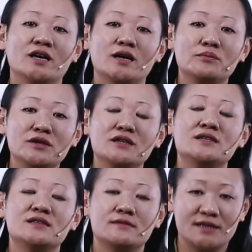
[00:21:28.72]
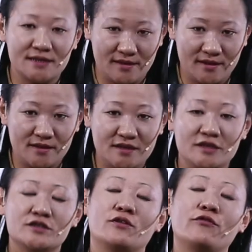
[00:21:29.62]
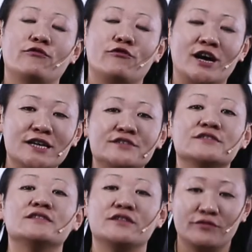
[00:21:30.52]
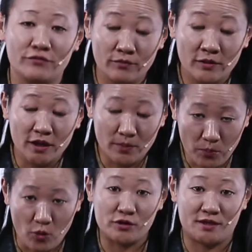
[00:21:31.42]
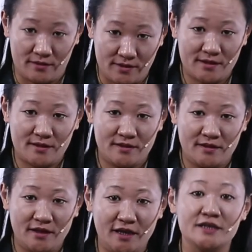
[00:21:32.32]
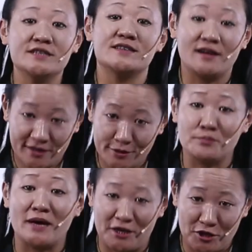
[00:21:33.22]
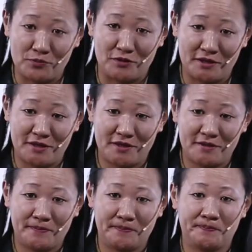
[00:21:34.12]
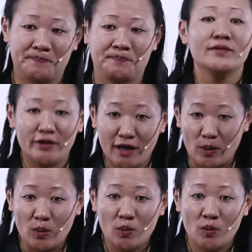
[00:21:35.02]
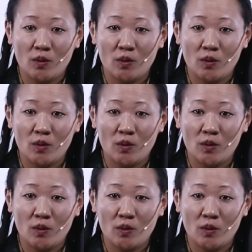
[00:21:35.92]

Community resilience is of vital importance in disaster management. Now,